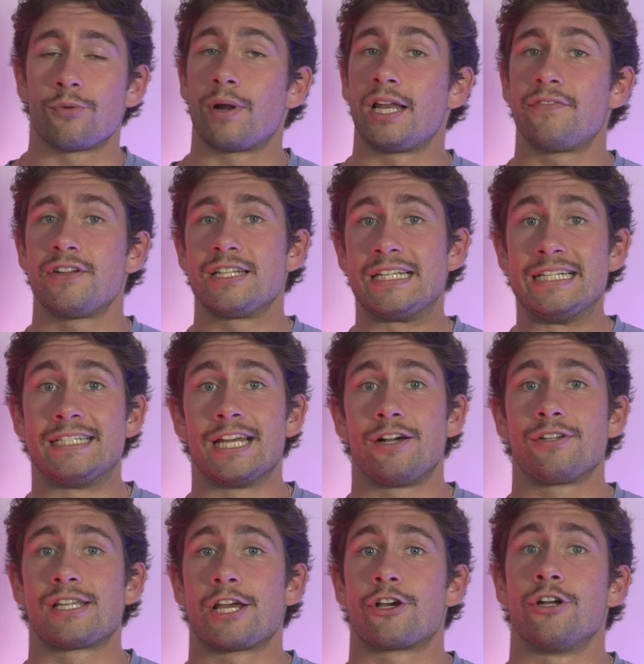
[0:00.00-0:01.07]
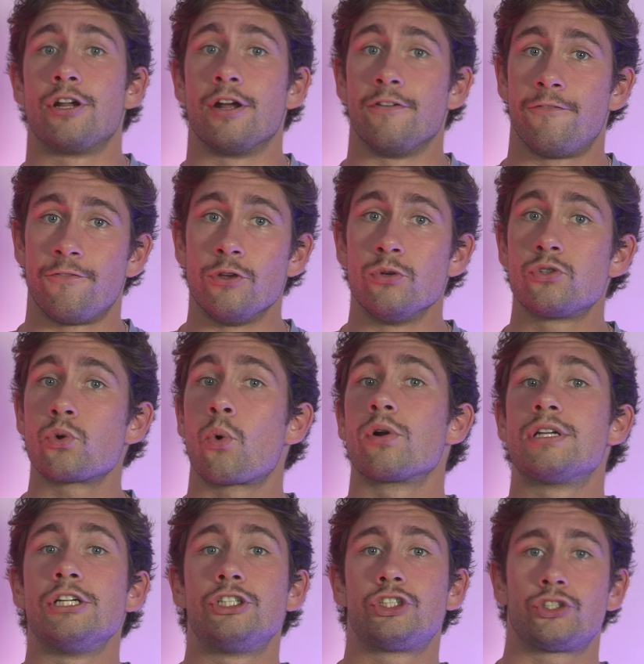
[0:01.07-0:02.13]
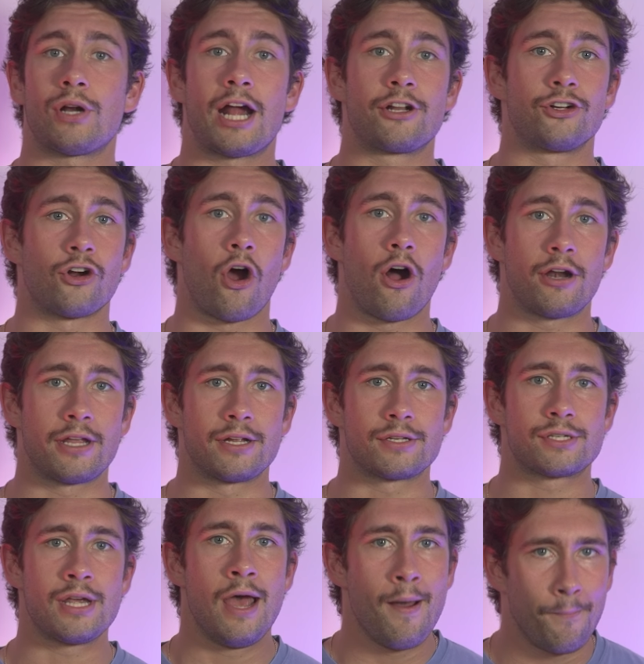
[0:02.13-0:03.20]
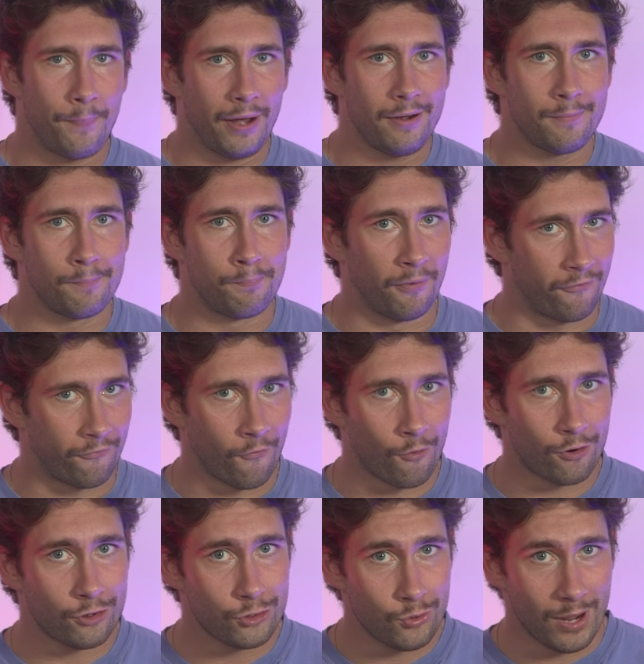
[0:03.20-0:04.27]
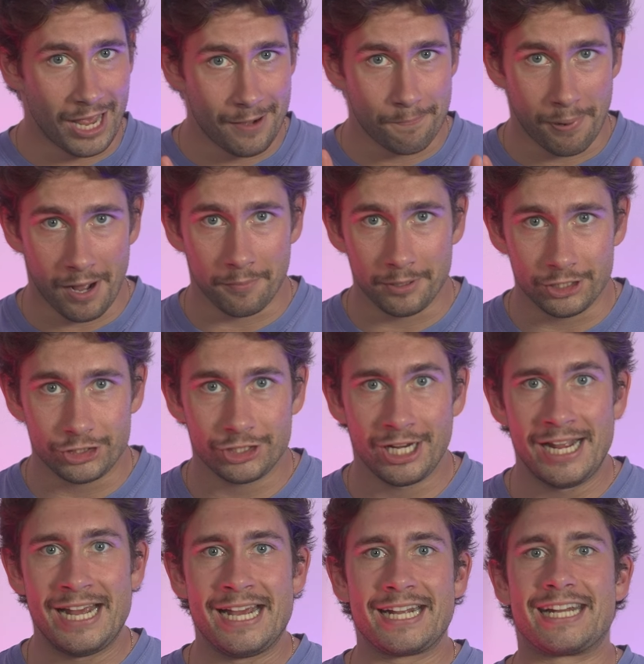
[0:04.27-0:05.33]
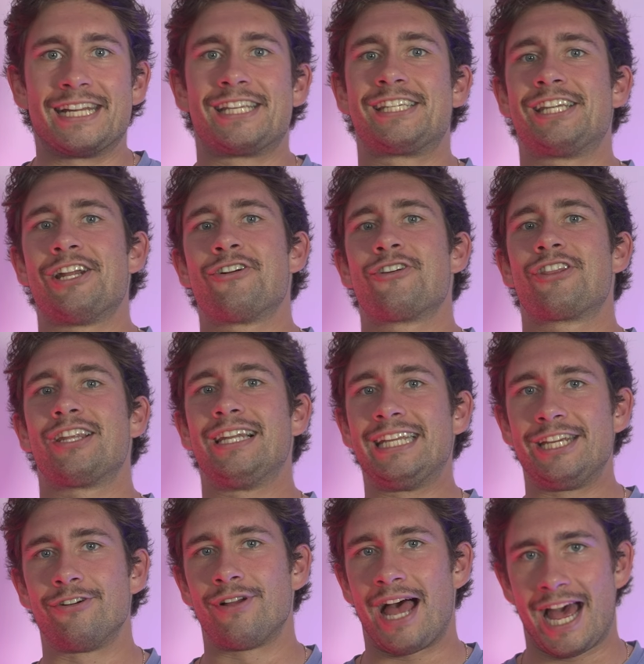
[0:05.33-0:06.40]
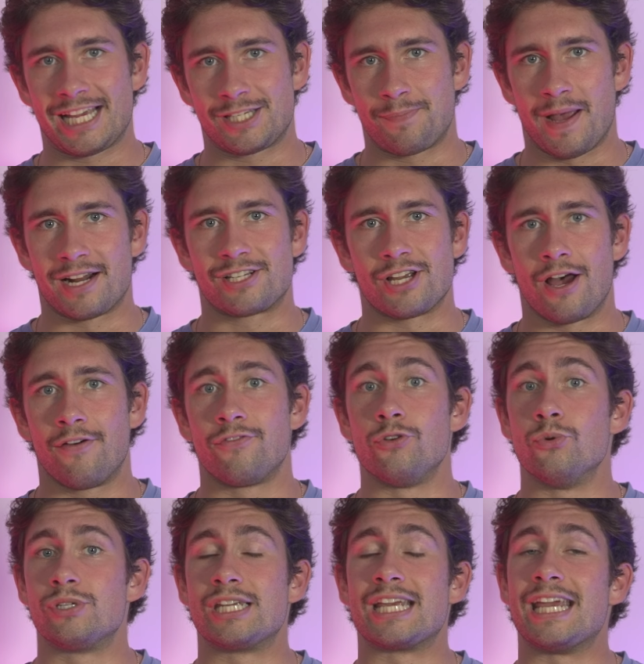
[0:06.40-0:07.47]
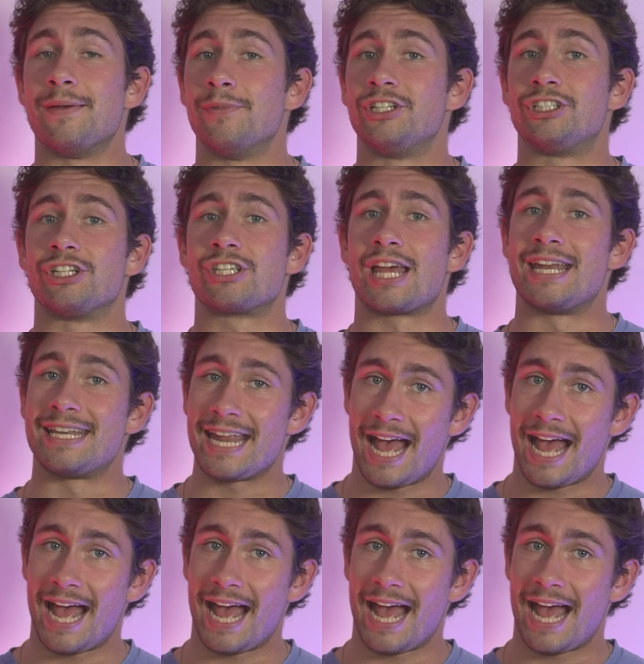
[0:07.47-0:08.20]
irrelevant details that could confuse or distract your audience. But before you hit publish, consider the legal aspects of using images and